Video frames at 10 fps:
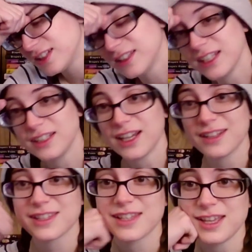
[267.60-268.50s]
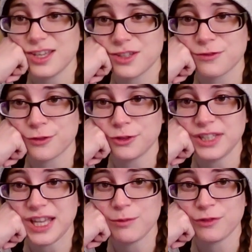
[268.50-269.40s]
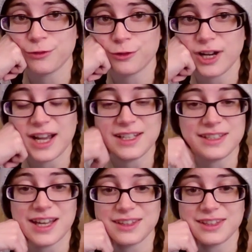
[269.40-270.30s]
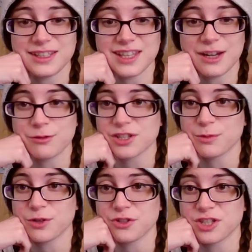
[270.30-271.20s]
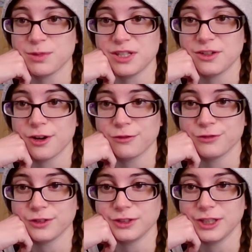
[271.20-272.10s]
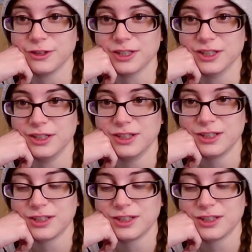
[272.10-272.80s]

Did they not say his full name before? I did not think that was supposed to be Garfield Logan.